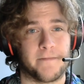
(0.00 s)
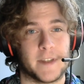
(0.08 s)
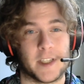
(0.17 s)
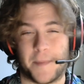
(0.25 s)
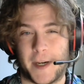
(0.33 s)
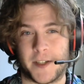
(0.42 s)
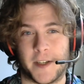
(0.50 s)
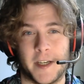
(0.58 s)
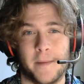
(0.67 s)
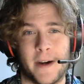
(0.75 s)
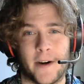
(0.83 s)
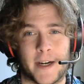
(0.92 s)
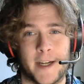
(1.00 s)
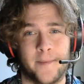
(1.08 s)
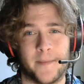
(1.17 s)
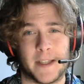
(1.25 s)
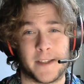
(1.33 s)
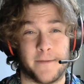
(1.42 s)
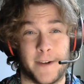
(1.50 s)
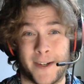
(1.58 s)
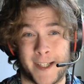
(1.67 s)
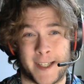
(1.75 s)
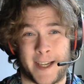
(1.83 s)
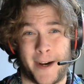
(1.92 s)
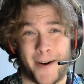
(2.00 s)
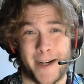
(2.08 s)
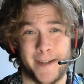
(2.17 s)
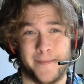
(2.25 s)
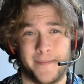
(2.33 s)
especially in America. It's very scary.